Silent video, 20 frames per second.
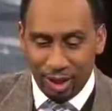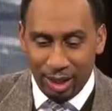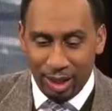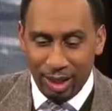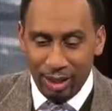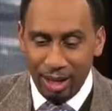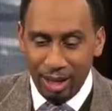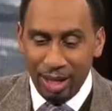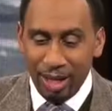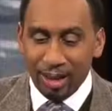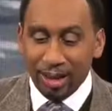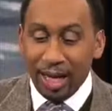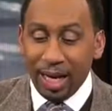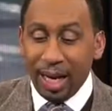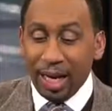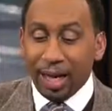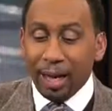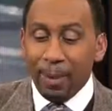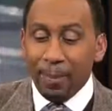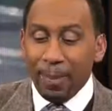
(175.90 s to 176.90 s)
City. Then
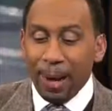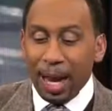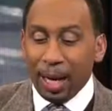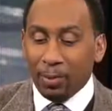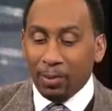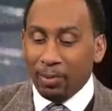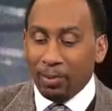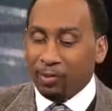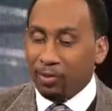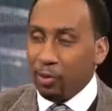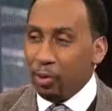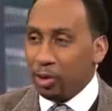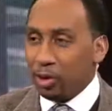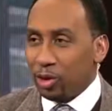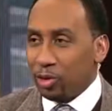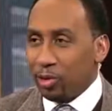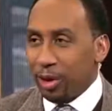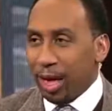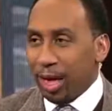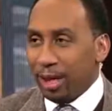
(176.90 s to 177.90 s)
they come back with 4
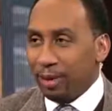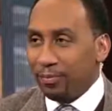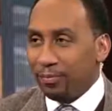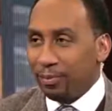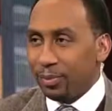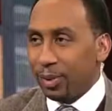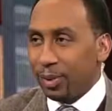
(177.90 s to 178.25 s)
straight.